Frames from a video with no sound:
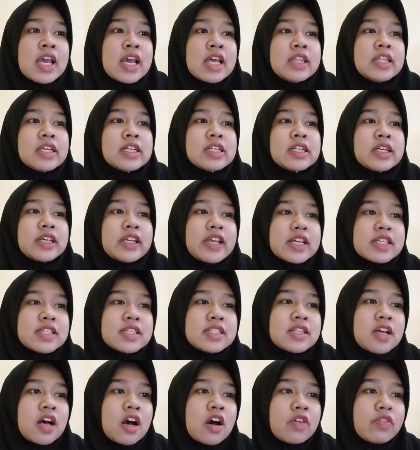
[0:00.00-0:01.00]
the
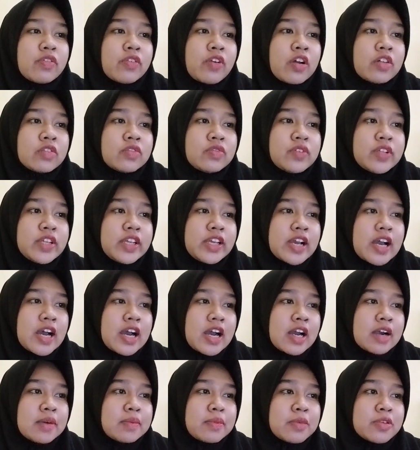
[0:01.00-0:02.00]
cases of conflict
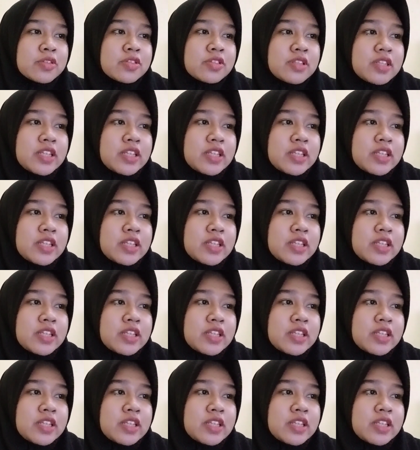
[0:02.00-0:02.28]
are mostly